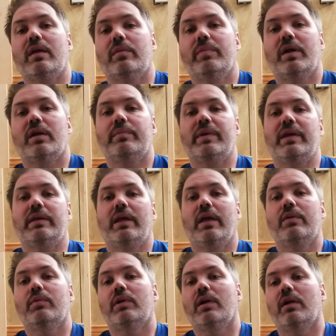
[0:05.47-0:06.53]
It Better Me Day
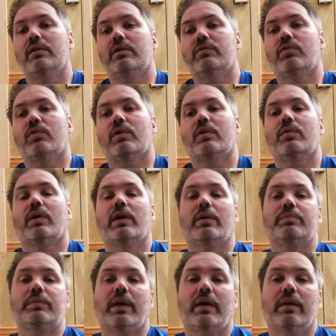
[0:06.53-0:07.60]
141
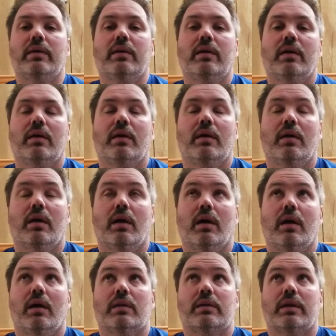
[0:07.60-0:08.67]
update.
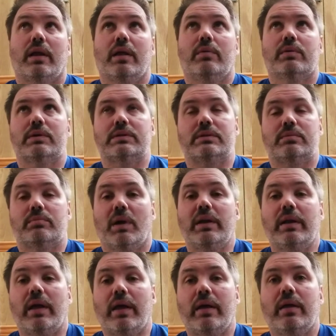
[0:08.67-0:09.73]
Today was
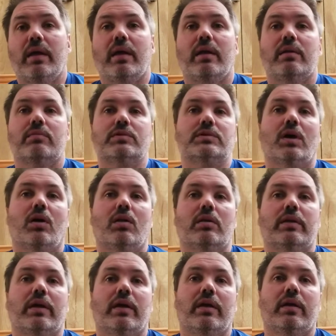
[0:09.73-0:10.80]
Monday and it was
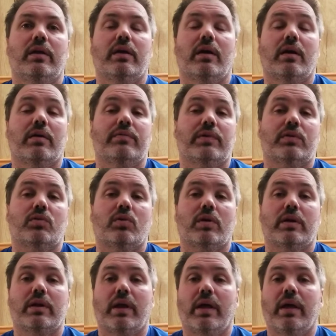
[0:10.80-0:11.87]
holiday, Victoria
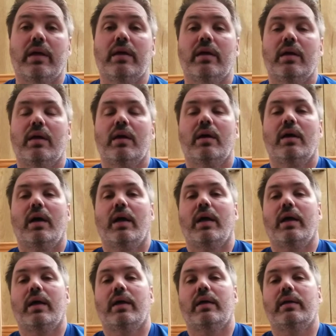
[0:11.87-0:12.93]
Day,
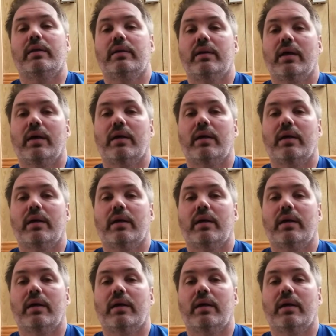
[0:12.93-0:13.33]
and